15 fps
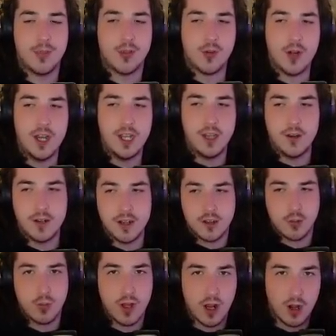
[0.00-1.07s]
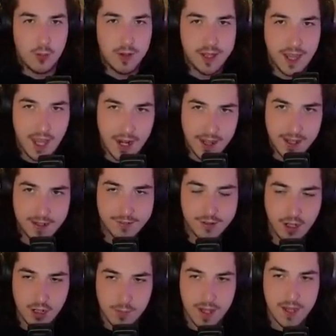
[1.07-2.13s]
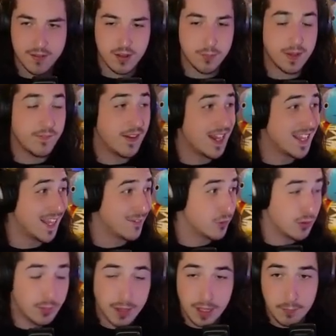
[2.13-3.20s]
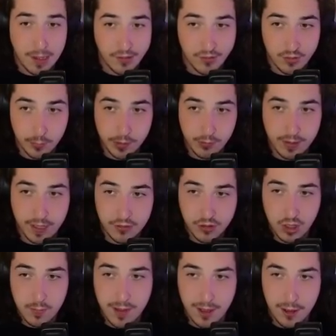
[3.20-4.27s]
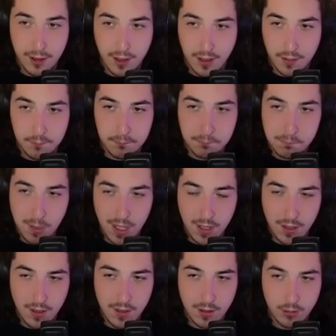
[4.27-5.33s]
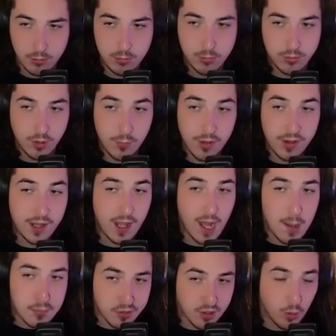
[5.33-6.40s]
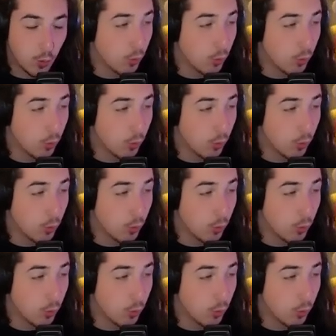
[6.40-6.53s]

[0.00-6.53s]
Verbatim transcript: 3 units. What are we getting? It's gonna be something fantastic, something amazing, something great. It's gonna be, ooh, something the opposite.